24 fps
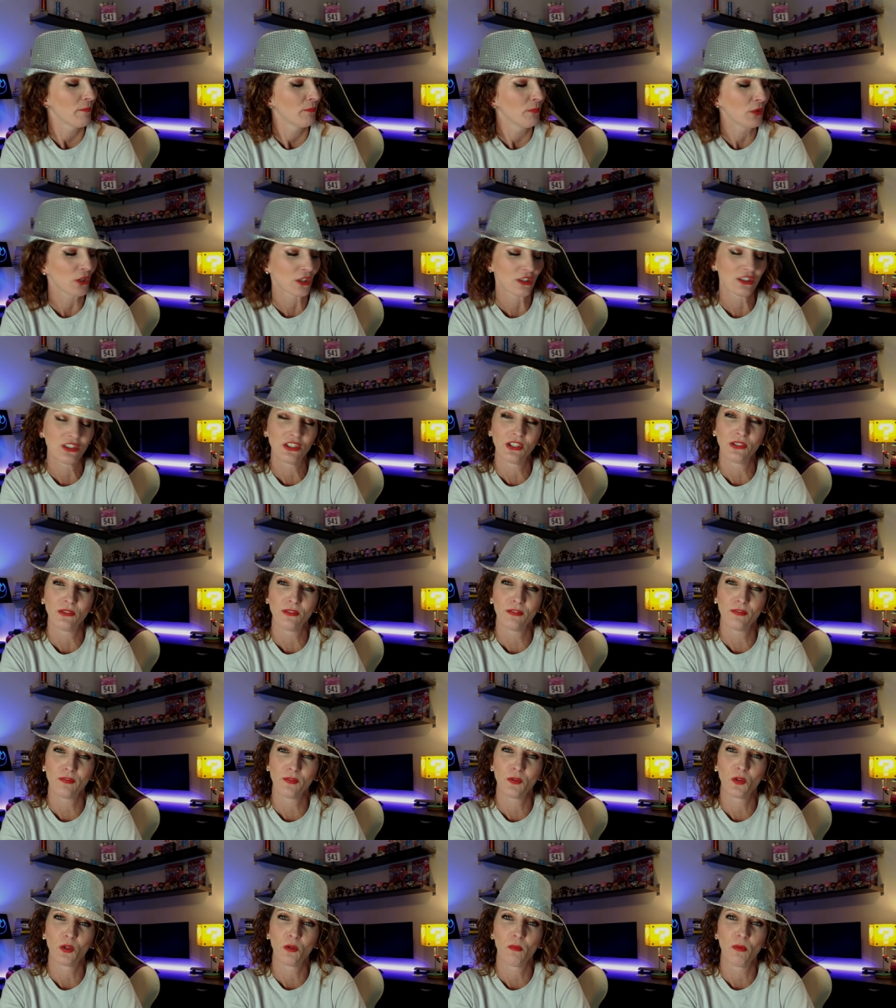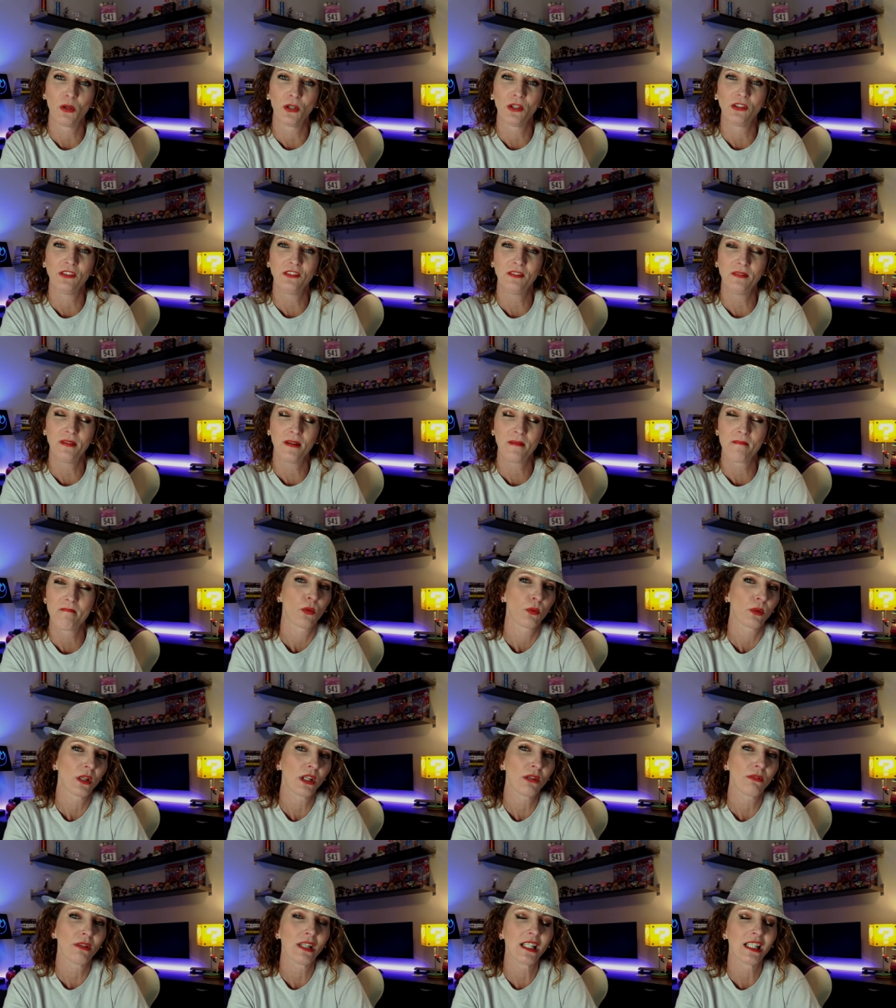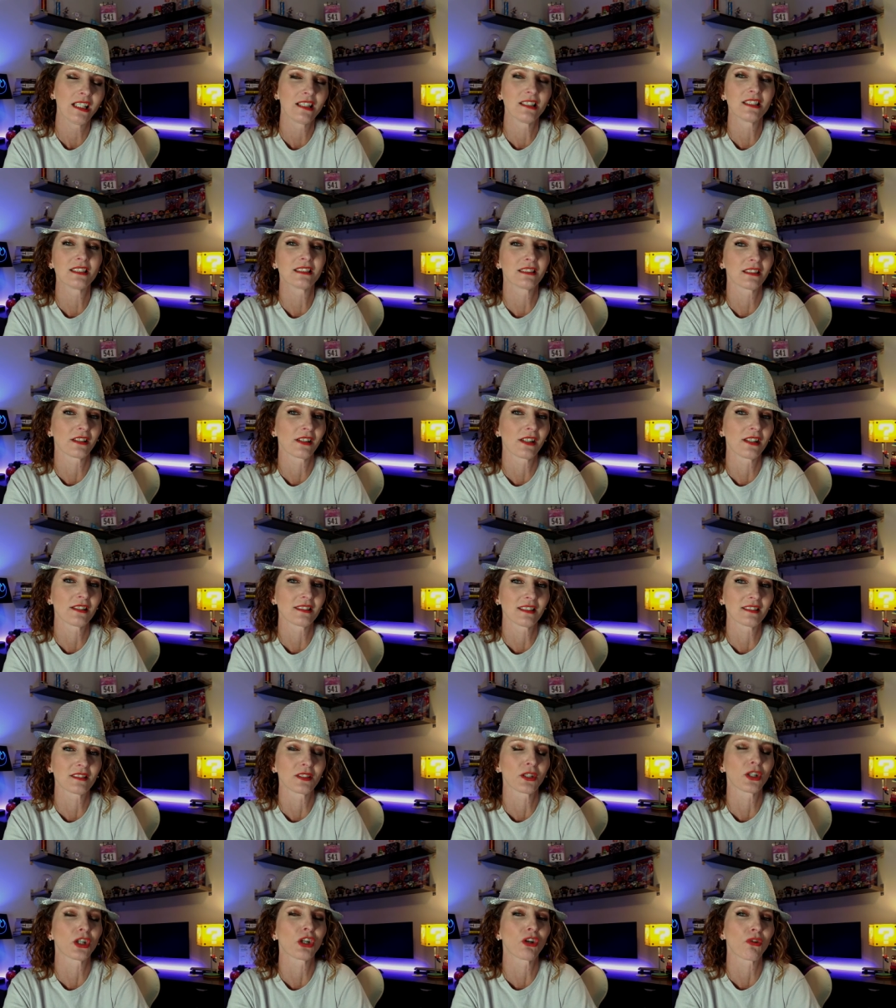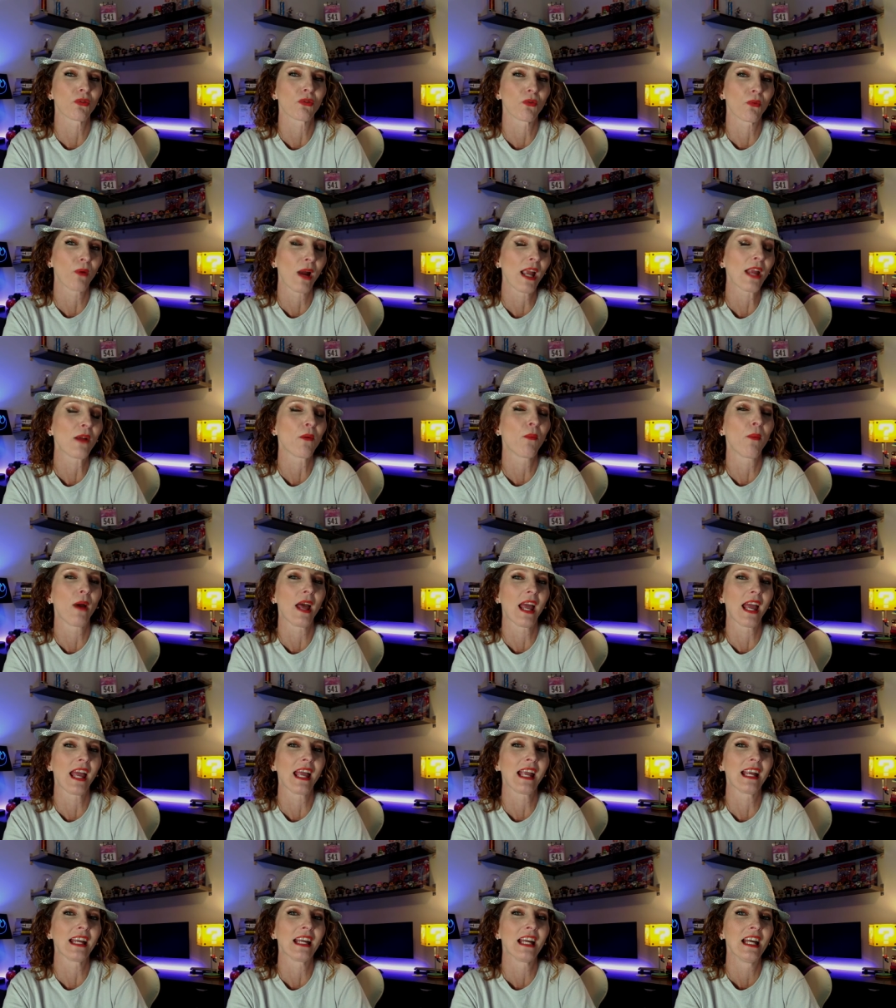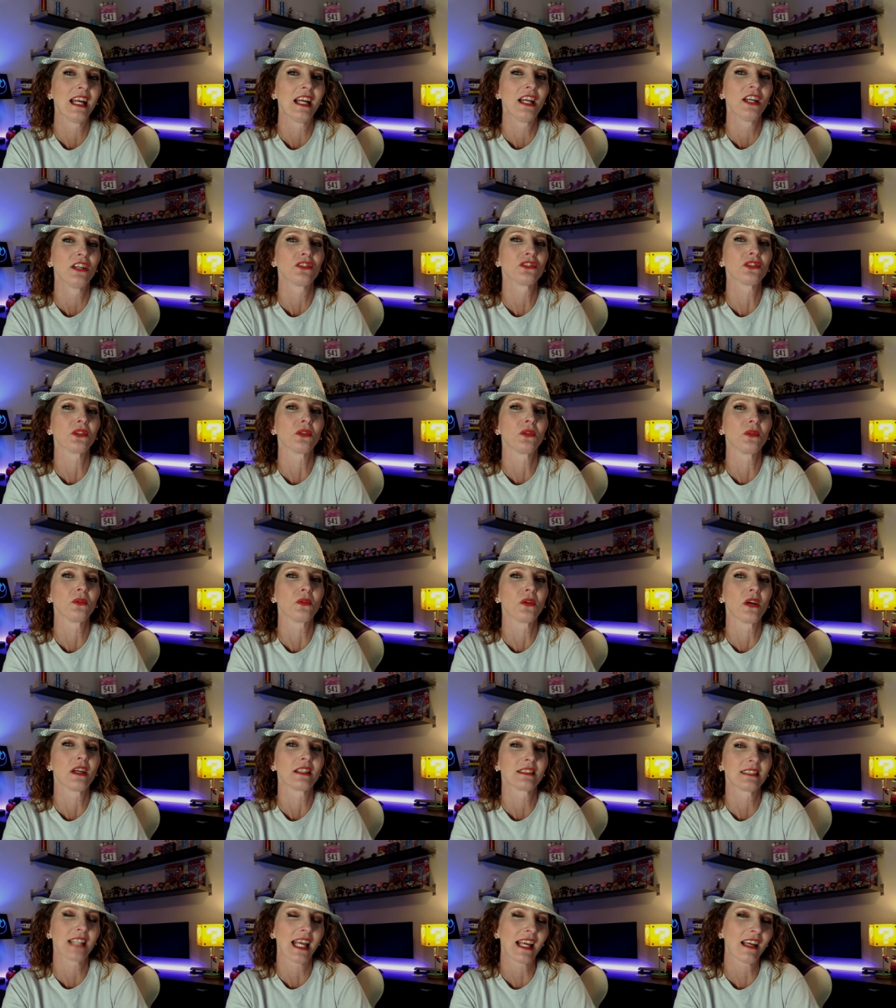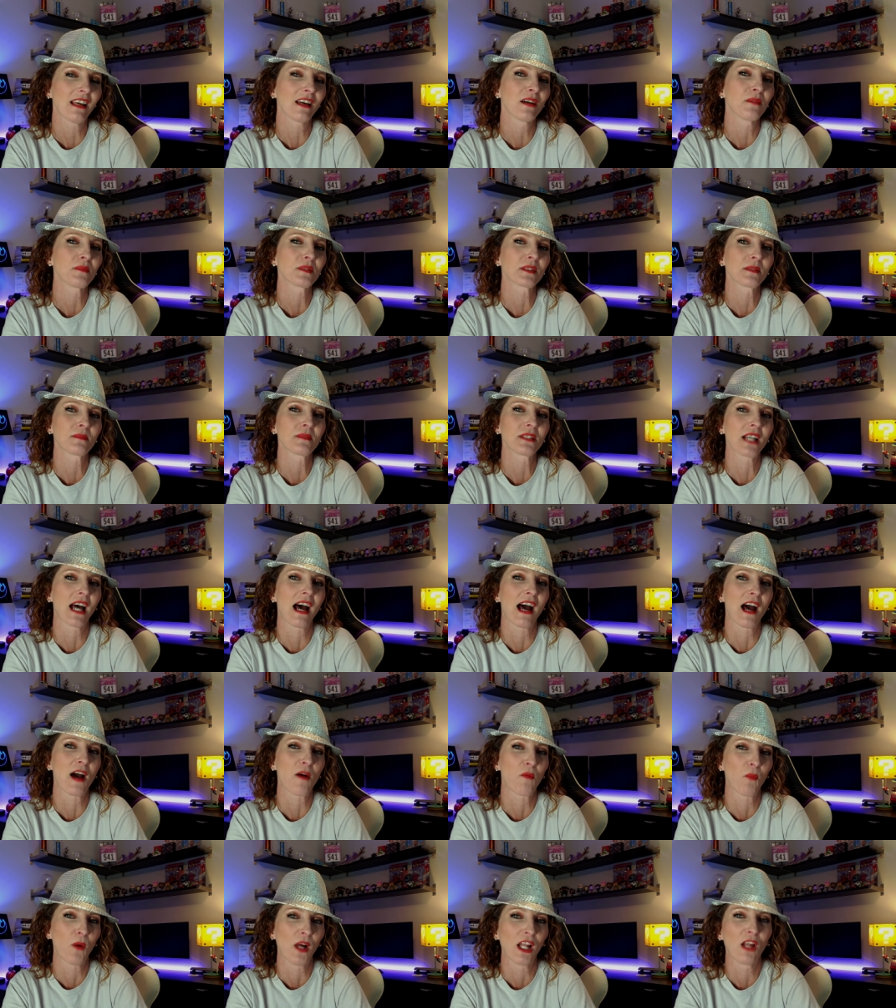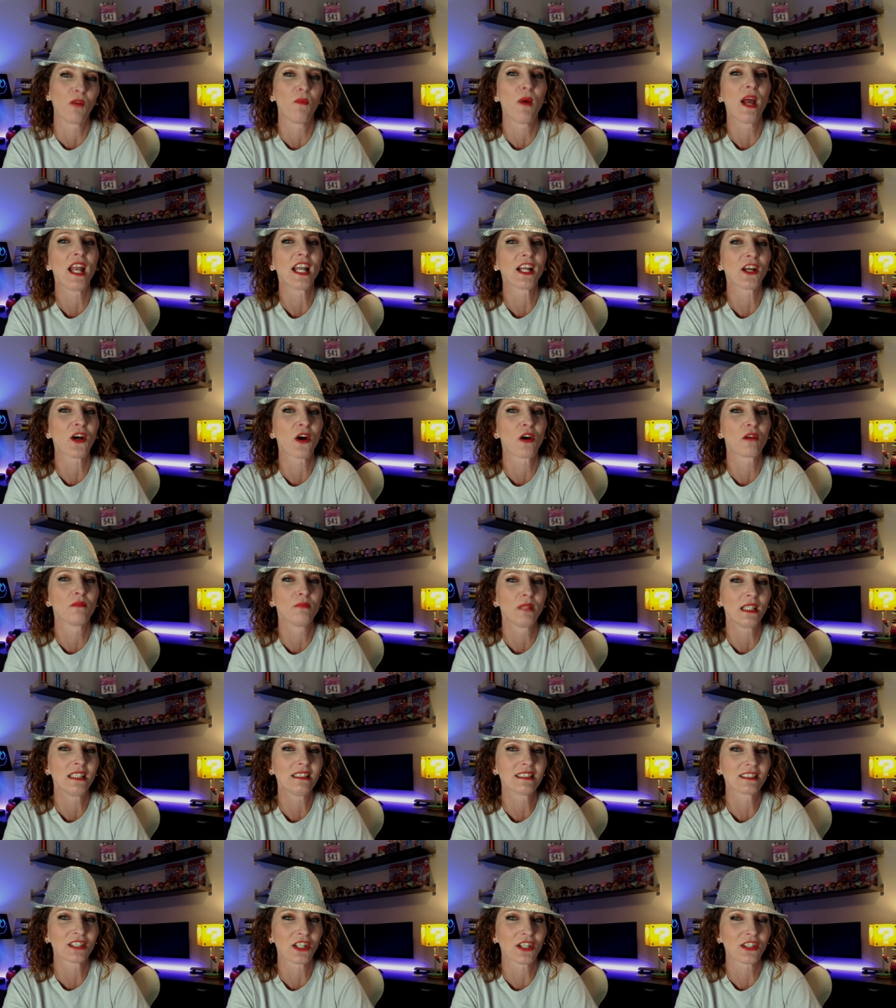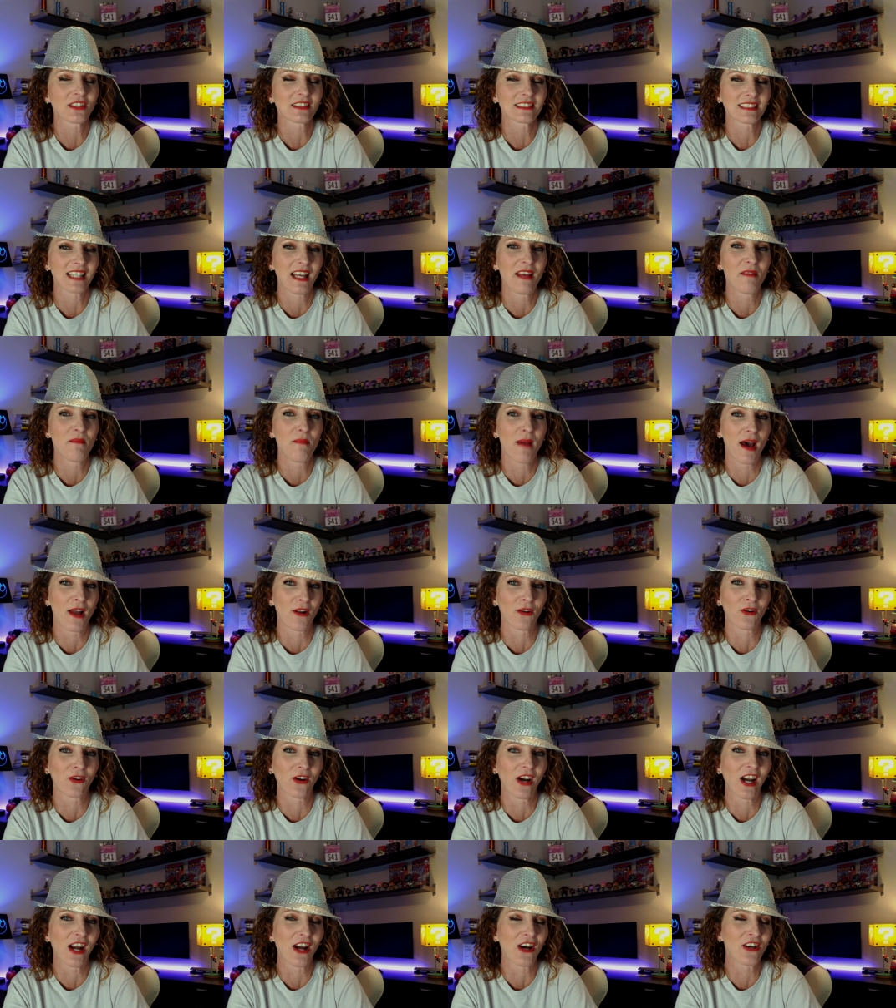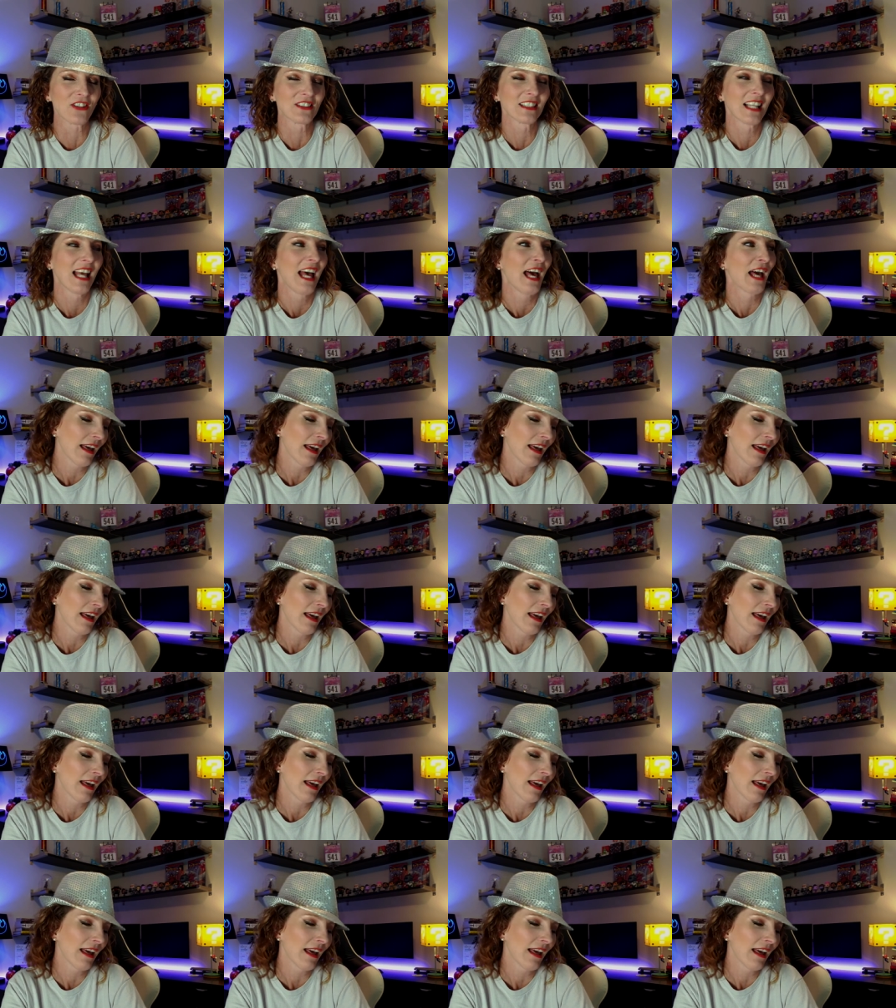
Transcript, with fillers: book 2, Fool Moon. Rereading this series is a great way to take up some time while I'm waiting on Peace Talks and Battleground.